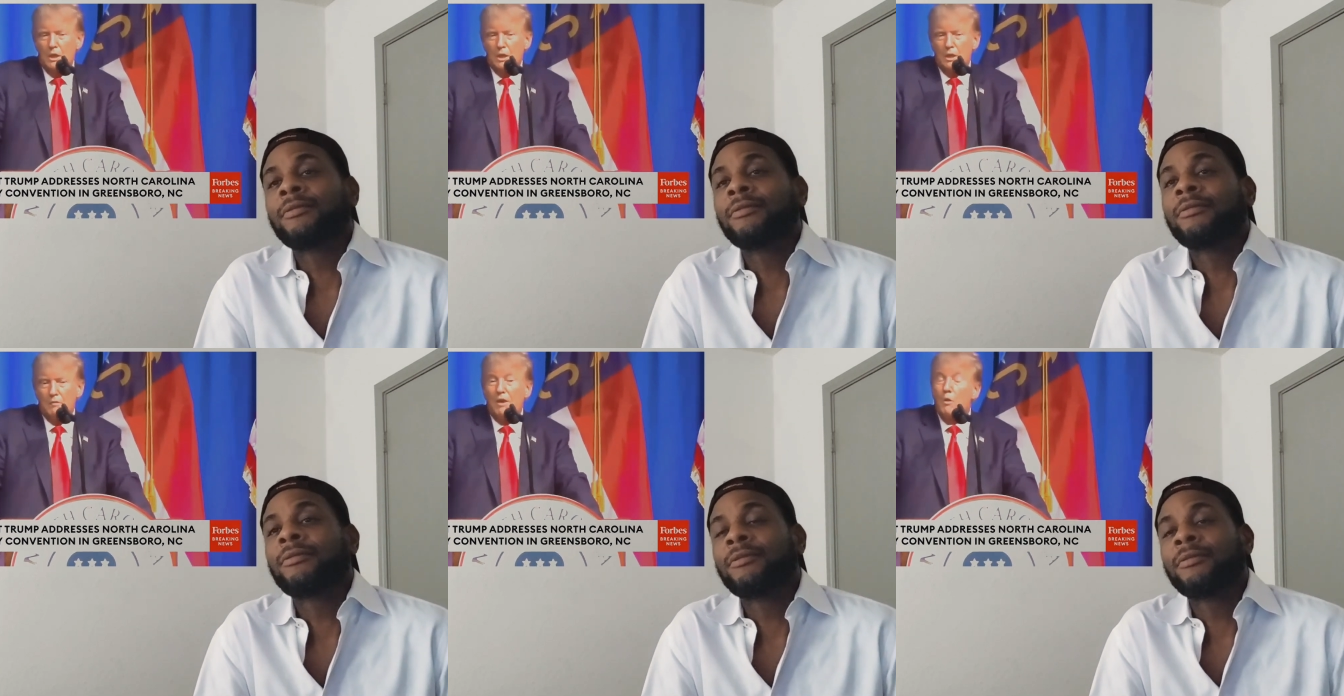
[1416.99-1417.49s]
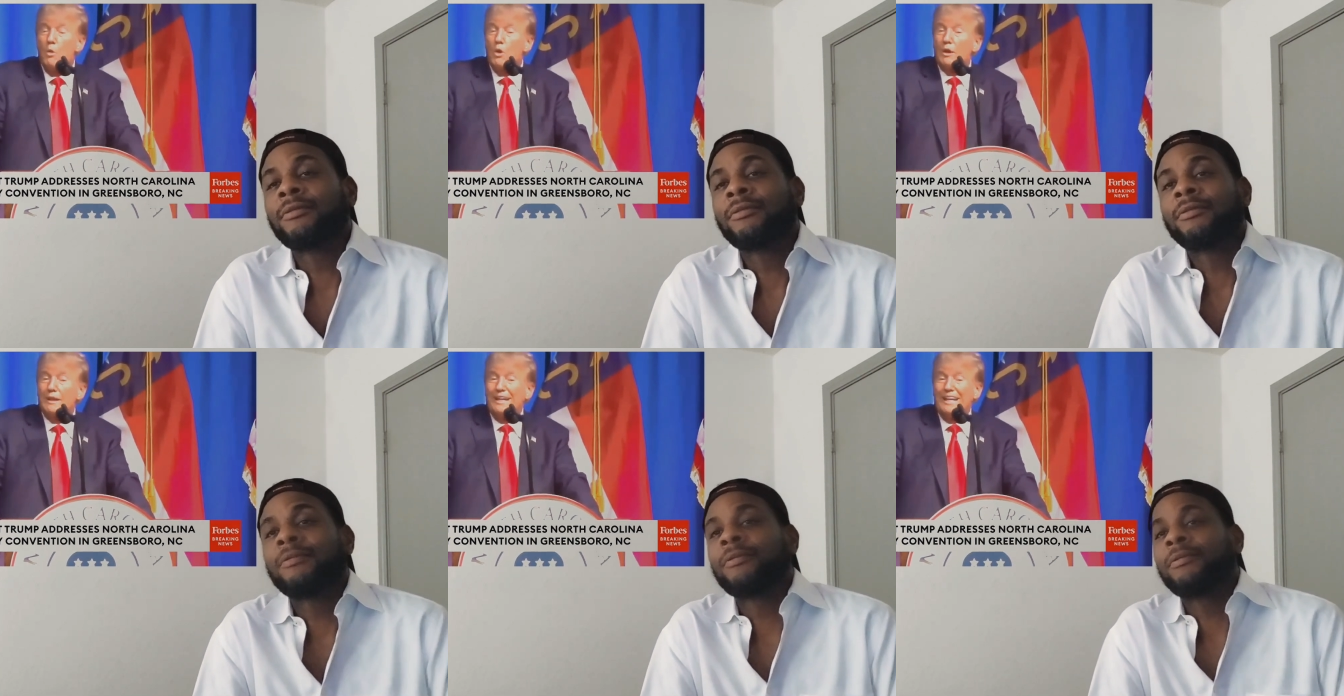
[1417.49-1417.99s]
Speaker 1: If I
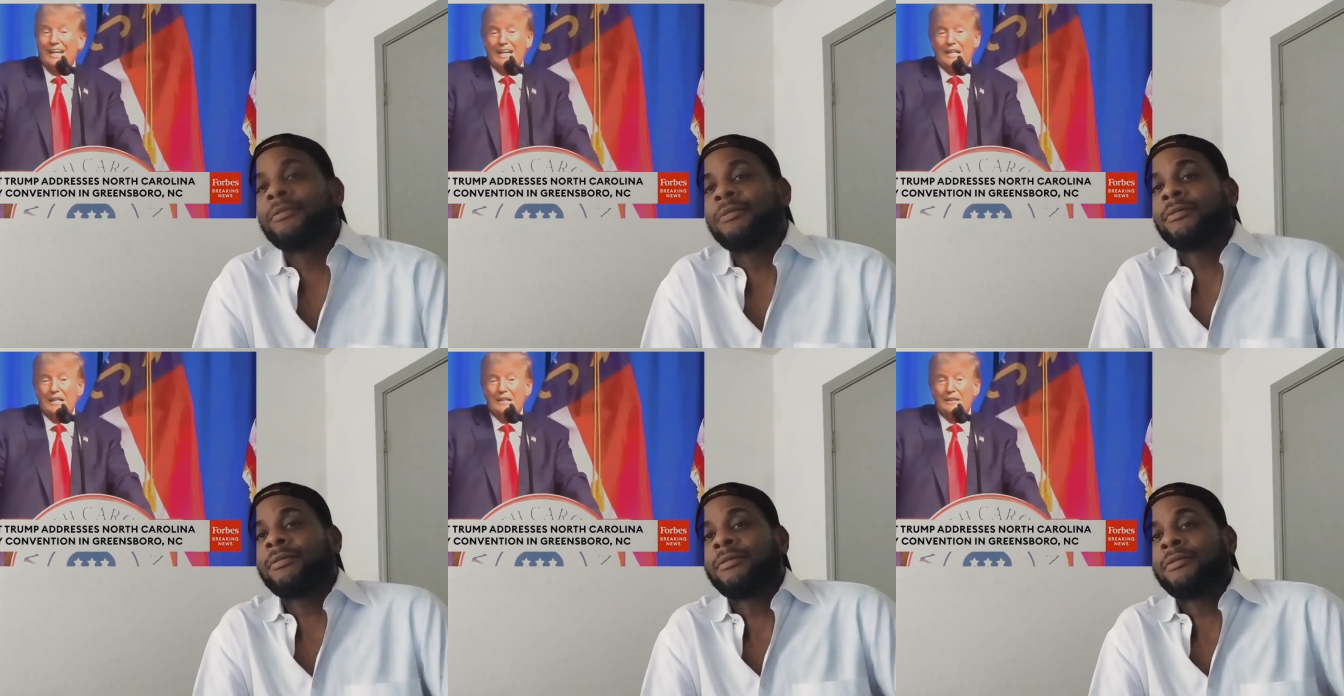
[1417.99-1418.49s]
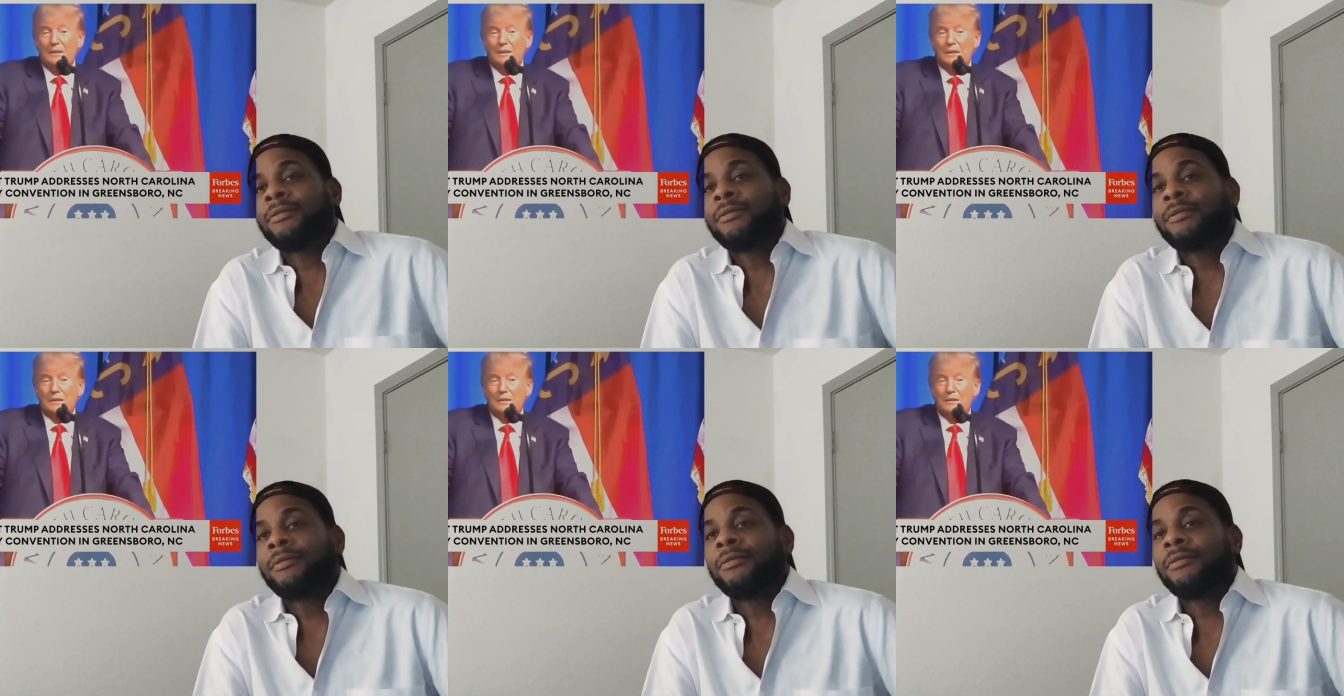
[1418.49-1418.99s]
weren't leading,
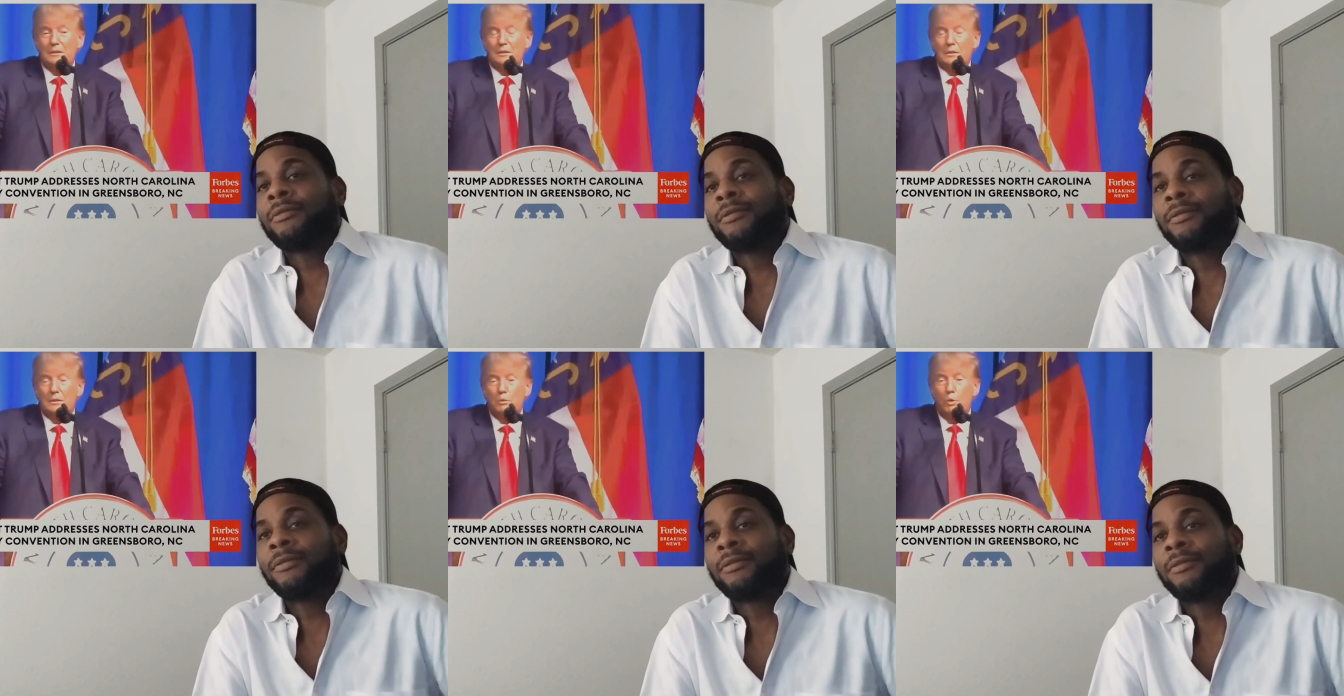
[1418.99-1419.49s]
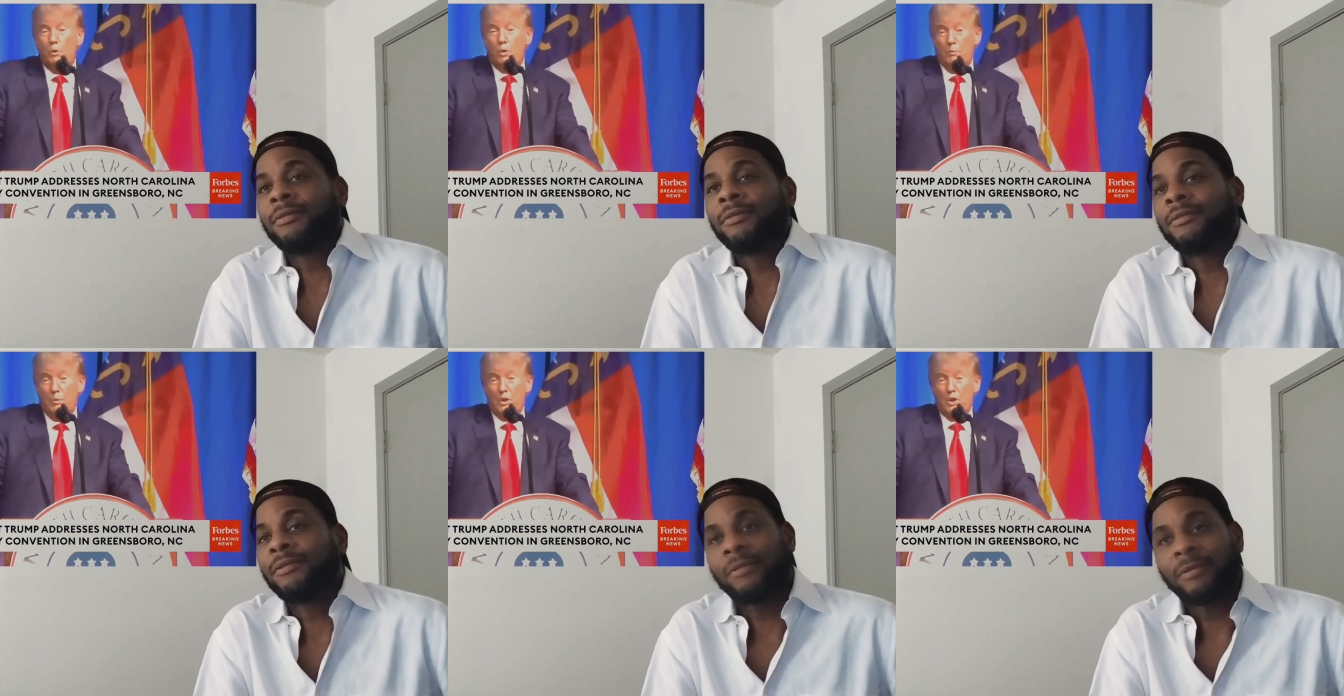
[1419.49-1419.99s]
we
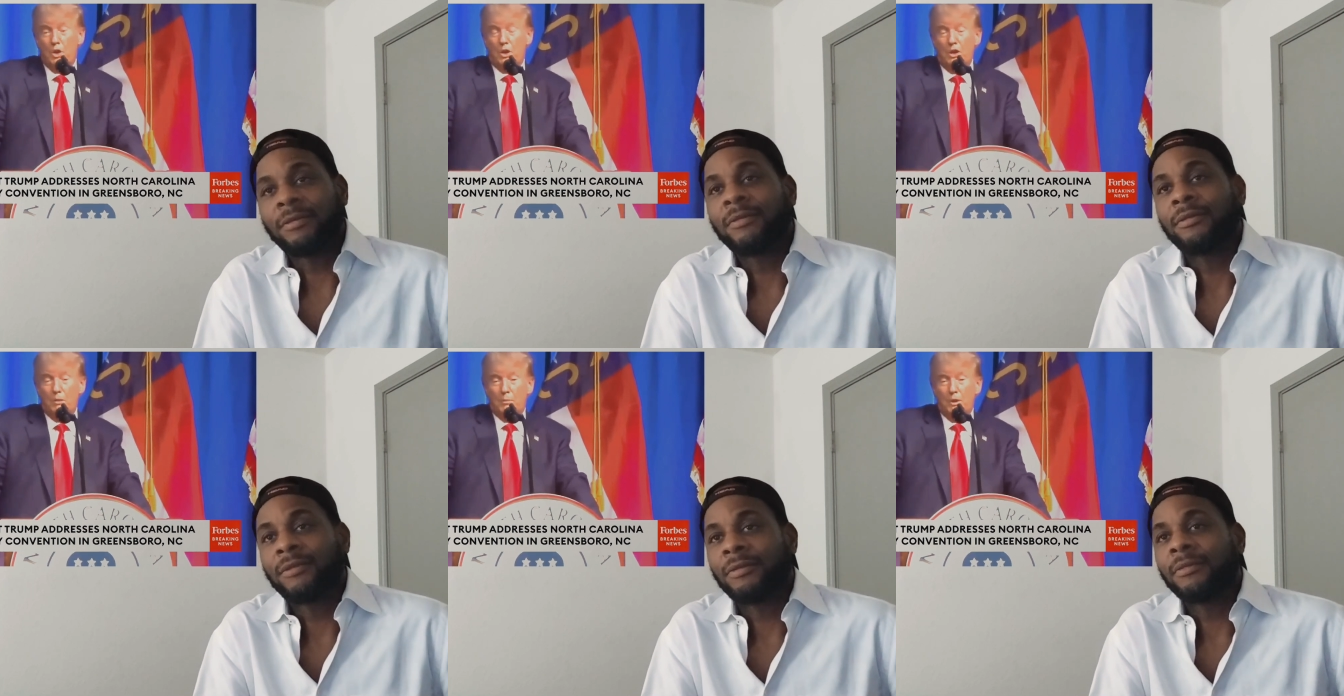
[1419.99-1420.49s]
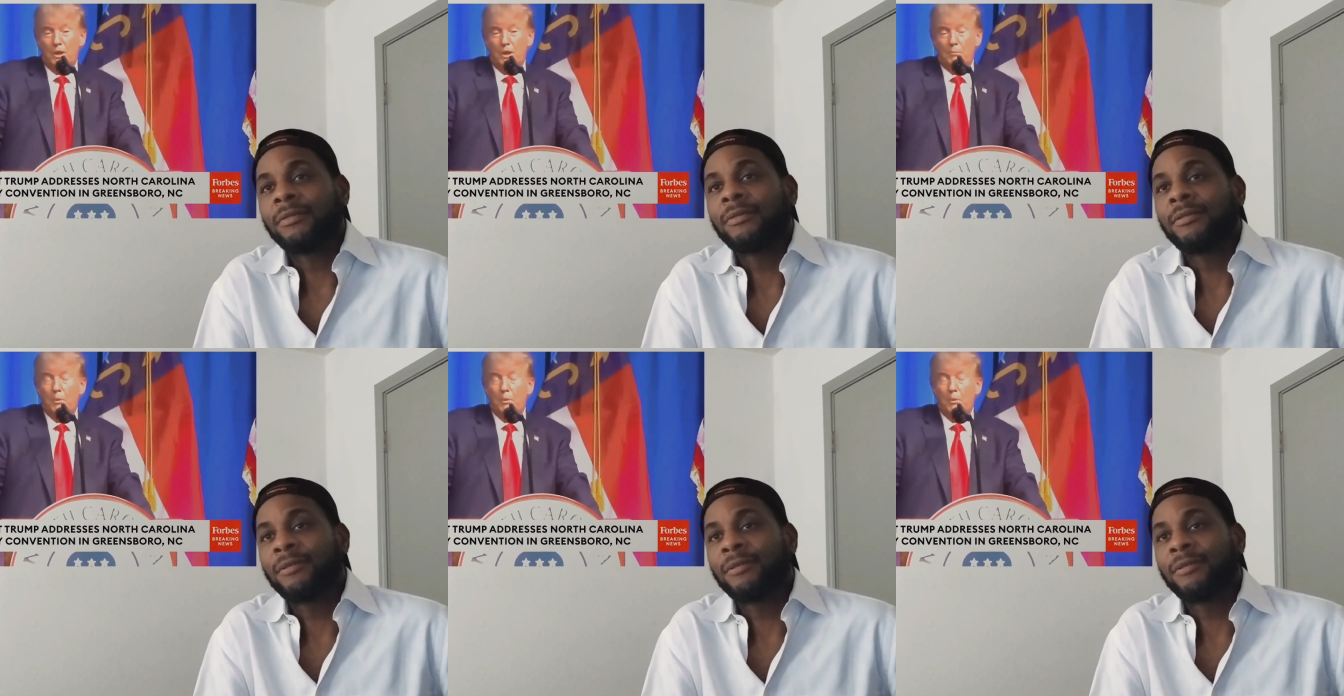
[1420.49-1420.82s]
wouldn't be talking about it.